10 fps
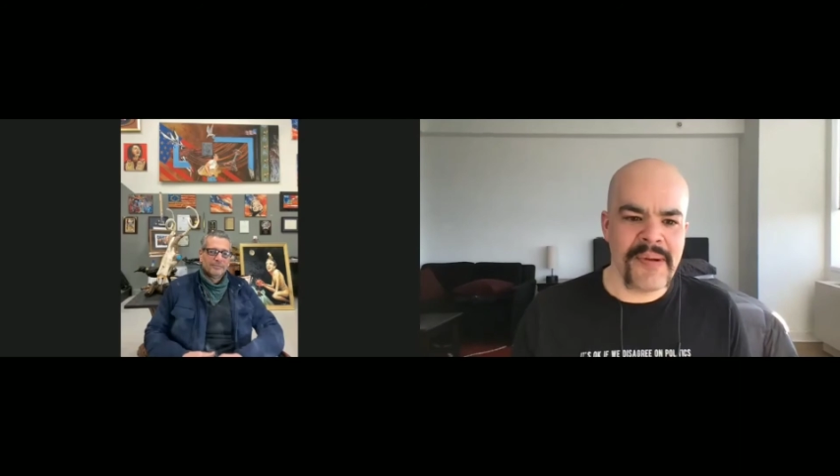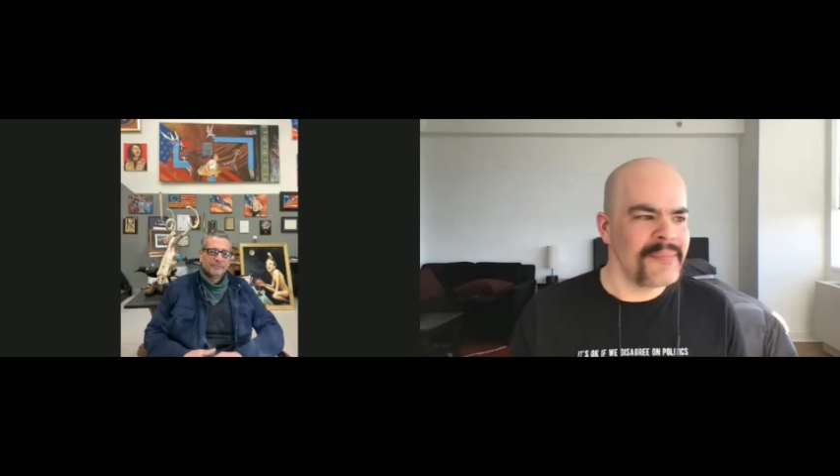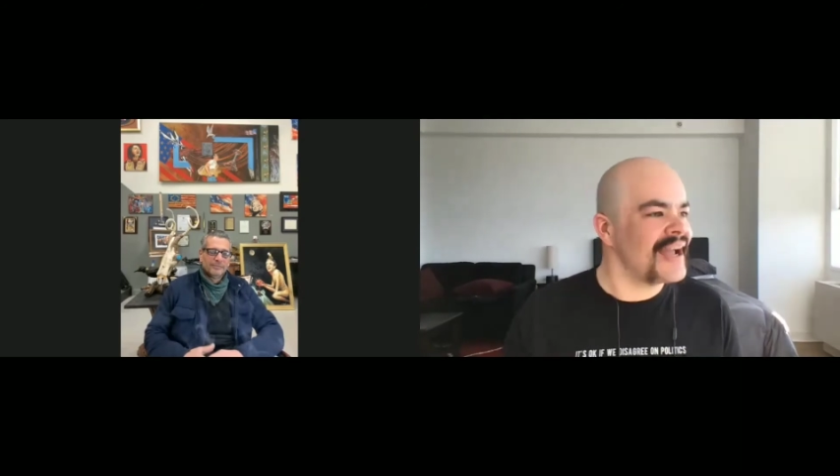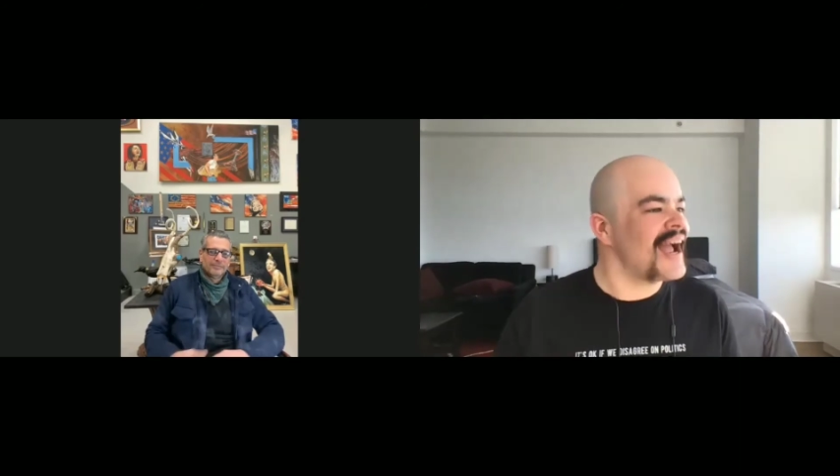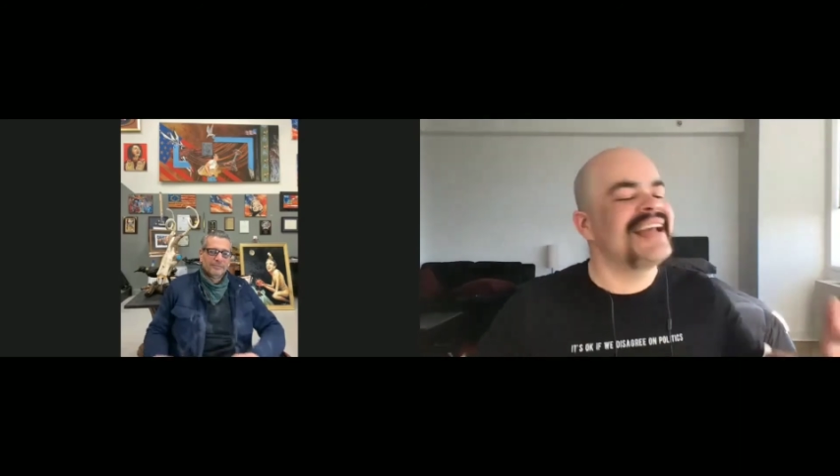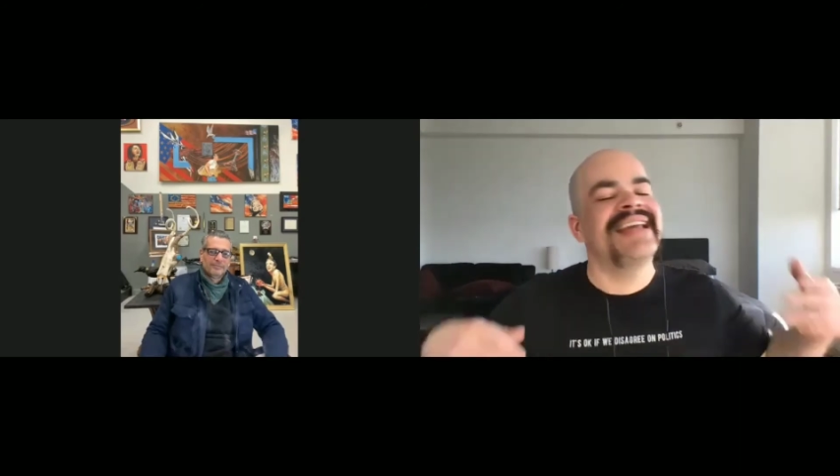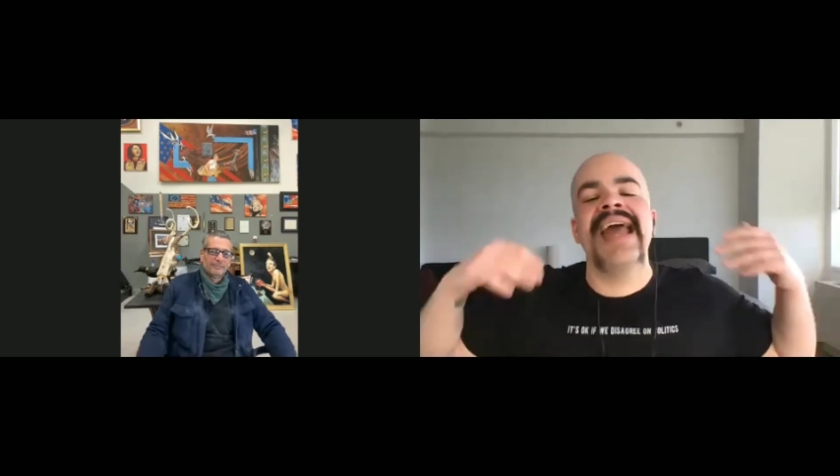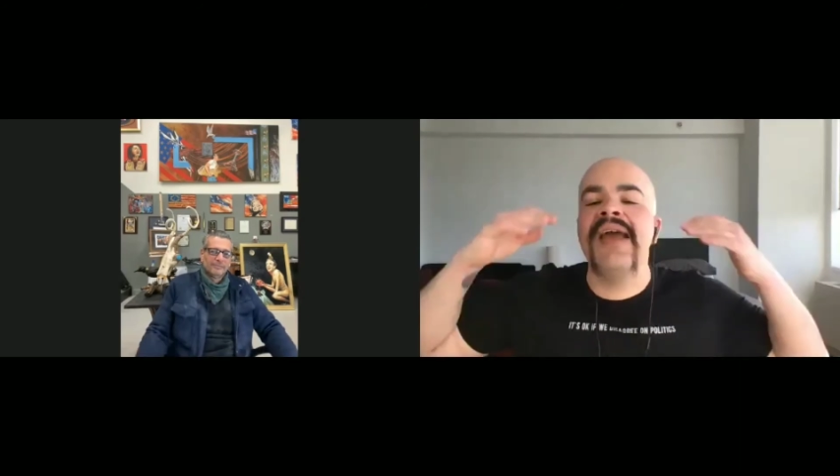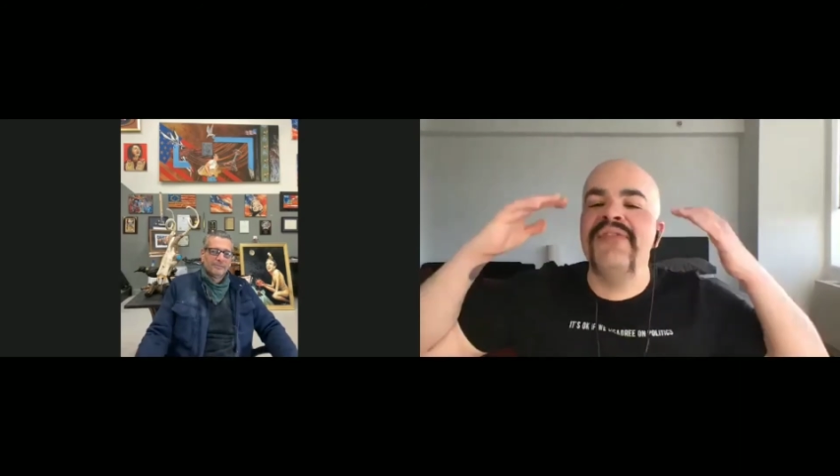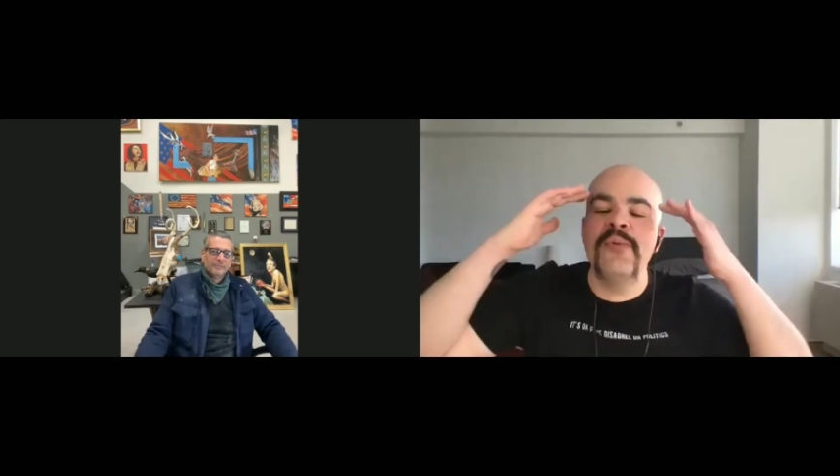I'm like, I
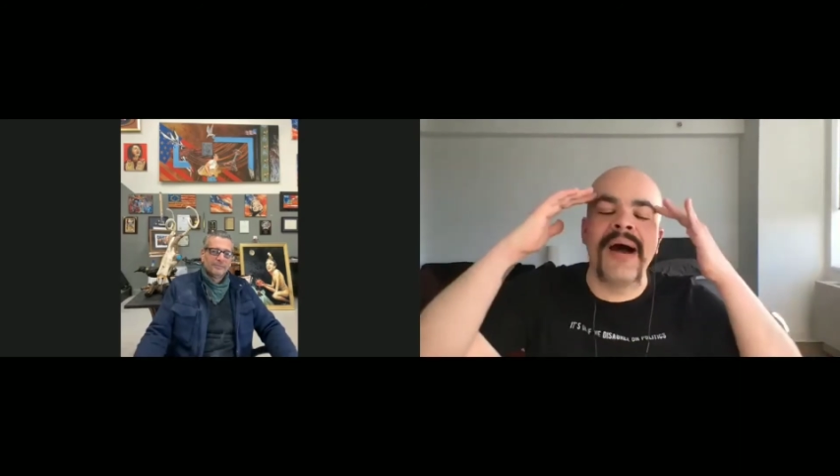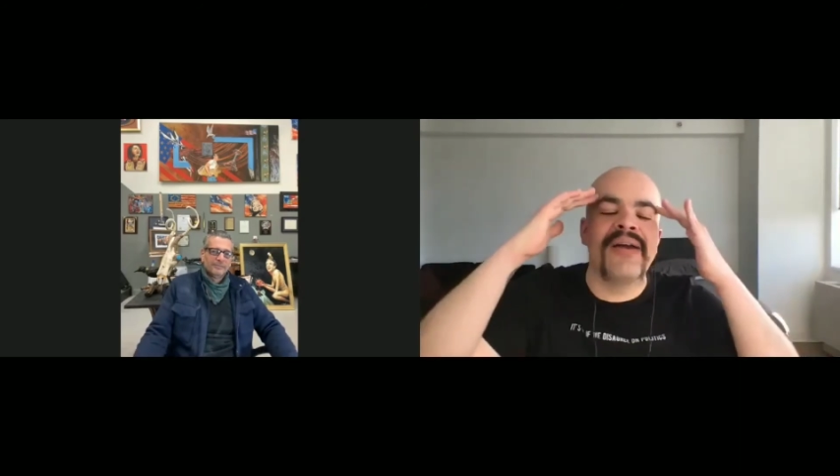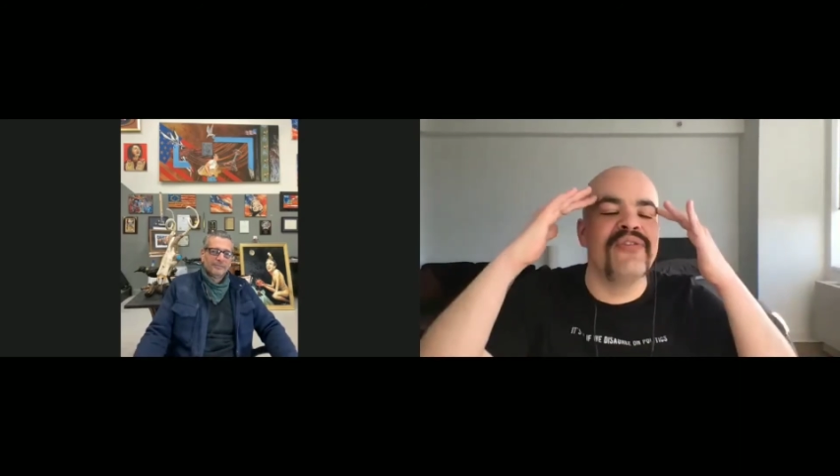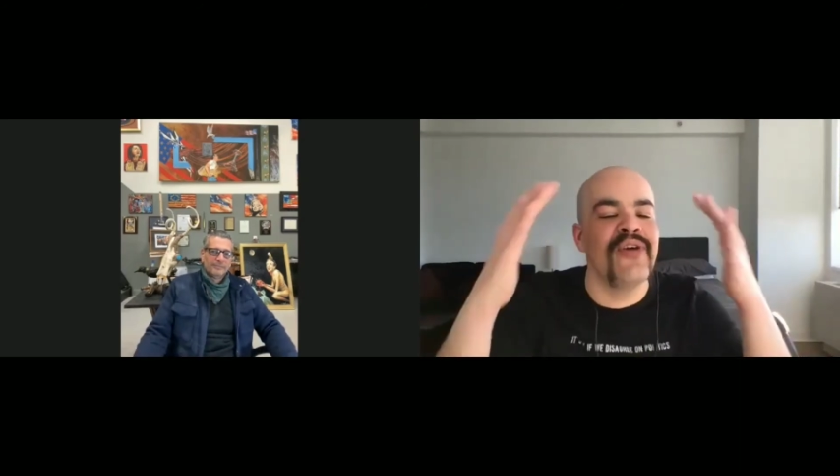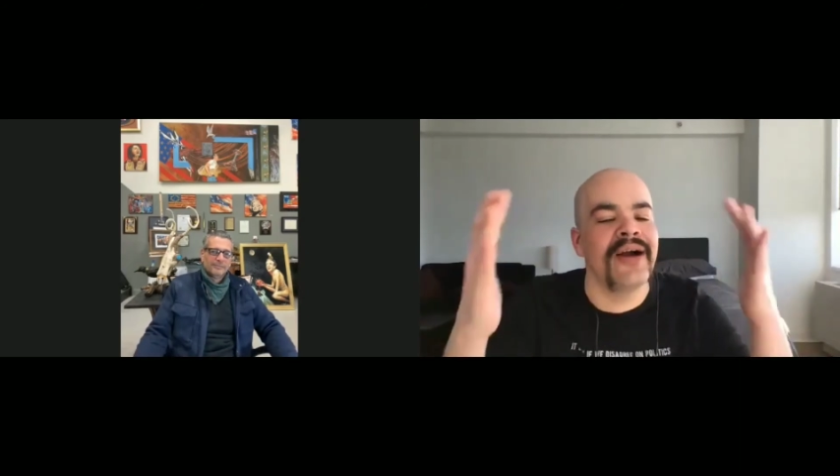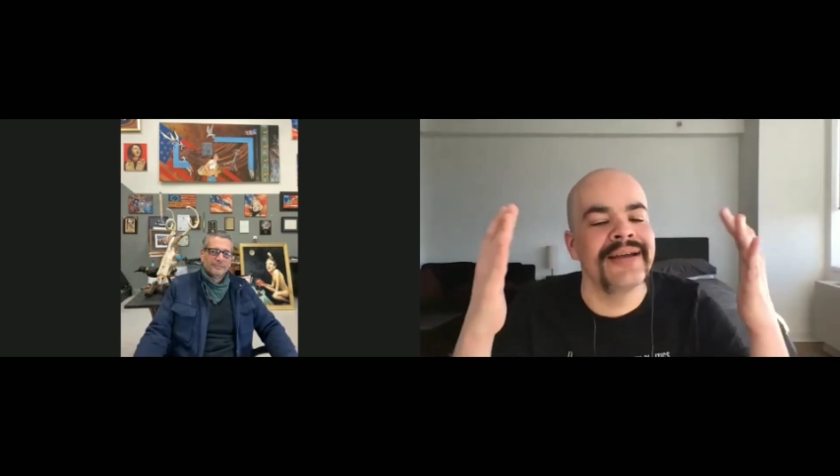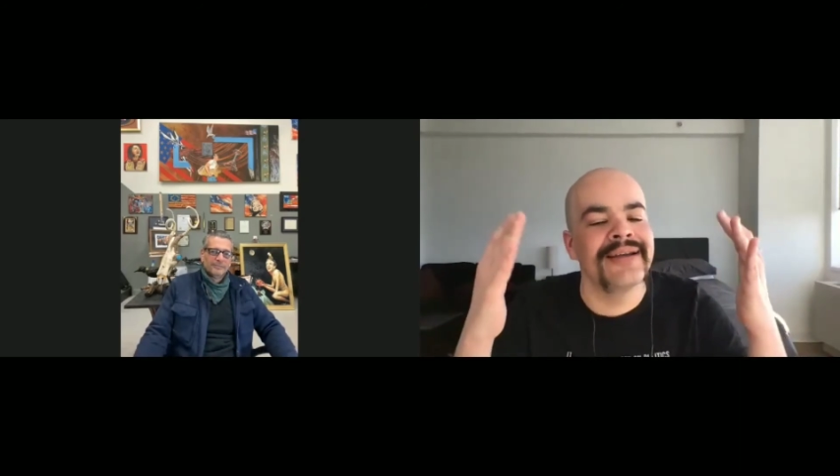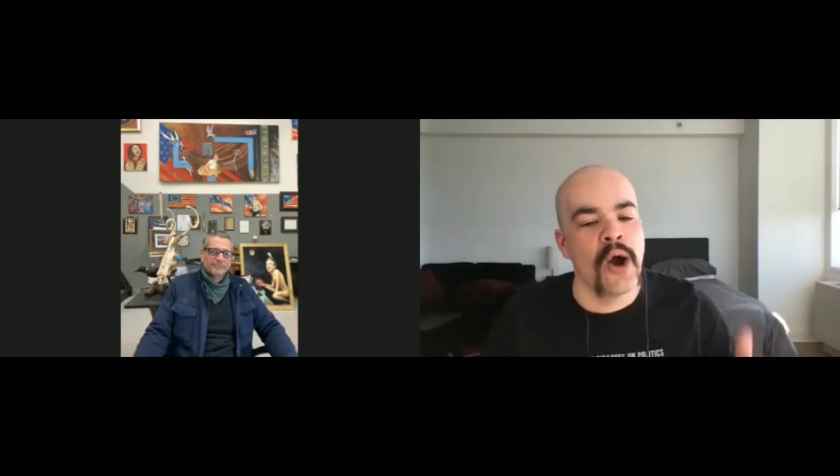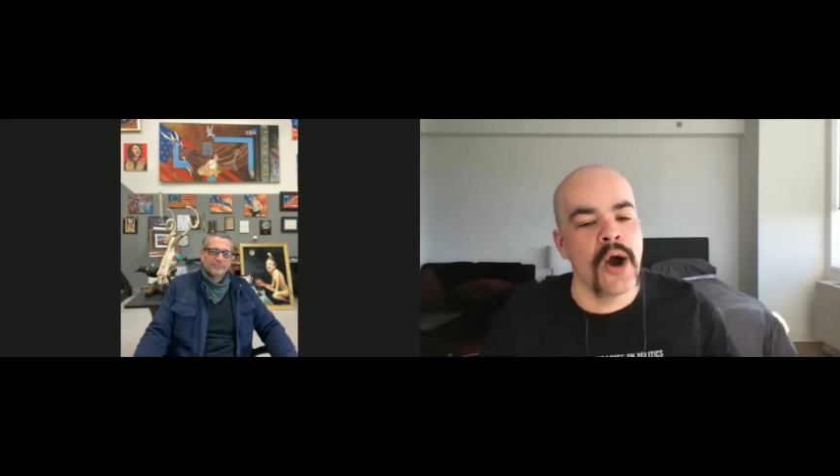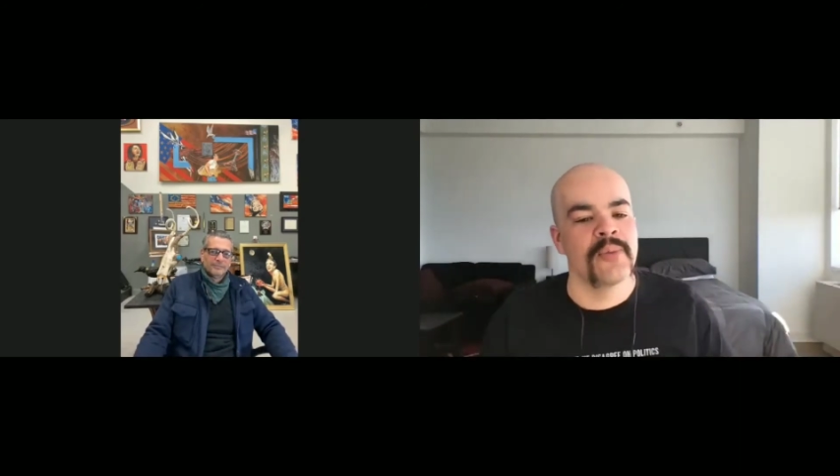gave you my fucking
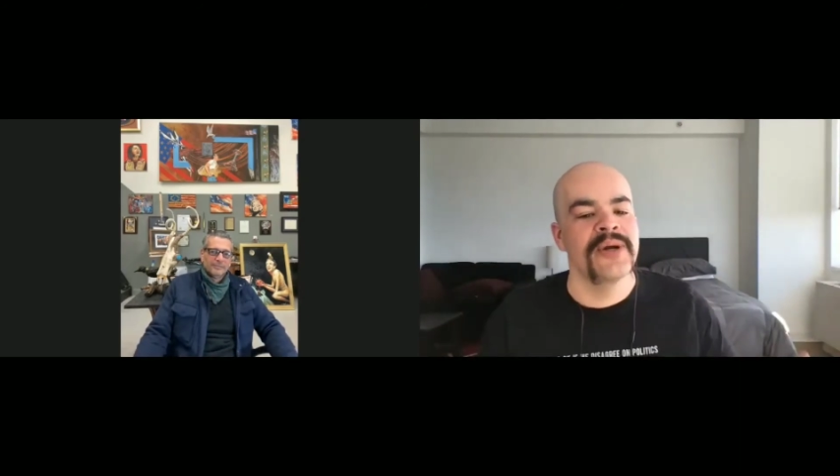card.